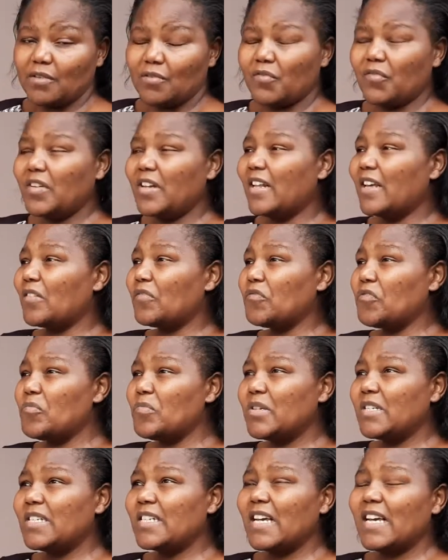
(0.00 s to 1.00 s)
You feel like
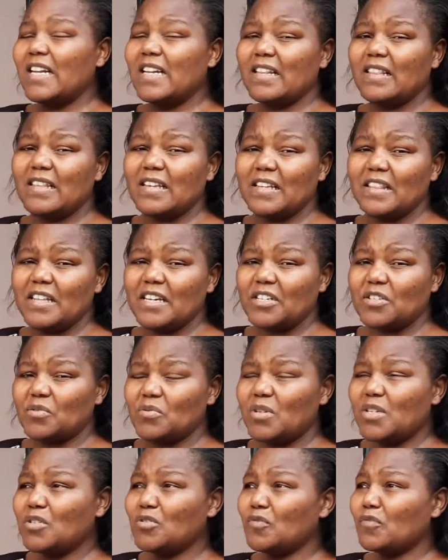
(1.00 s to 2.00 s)
vomiting. Anything that you
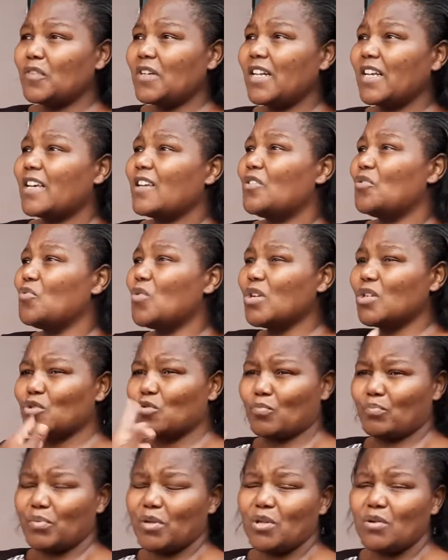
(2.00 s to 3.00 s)
eat, you feel like you want to
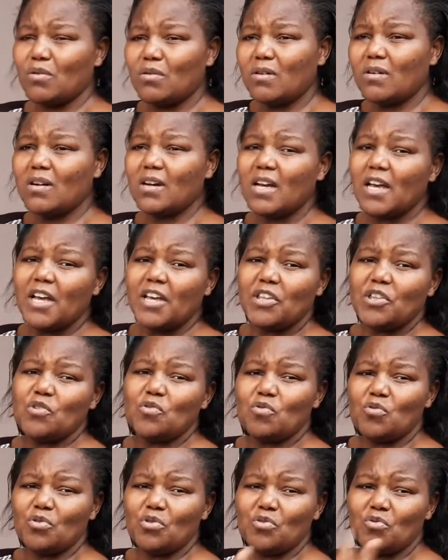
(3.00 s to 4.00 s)
puke.
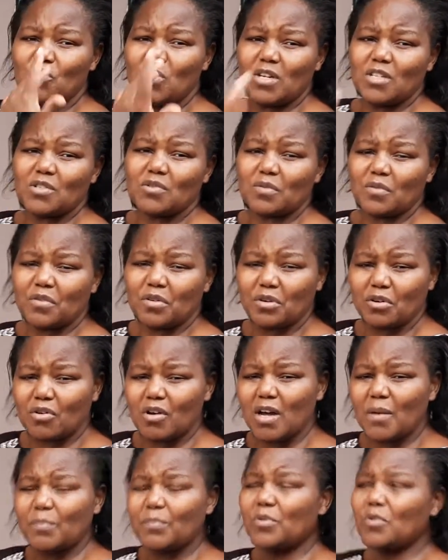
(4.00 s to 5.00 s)
You want to throw
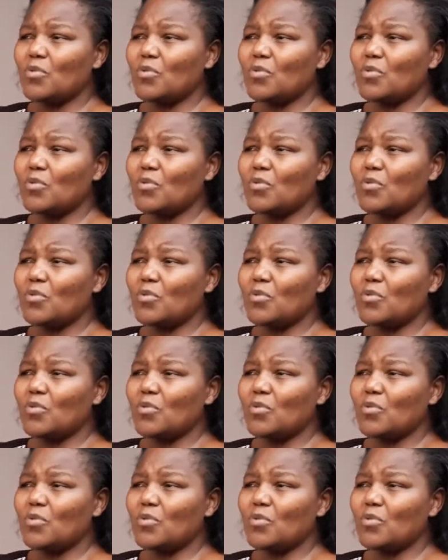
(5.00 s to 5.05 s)
up.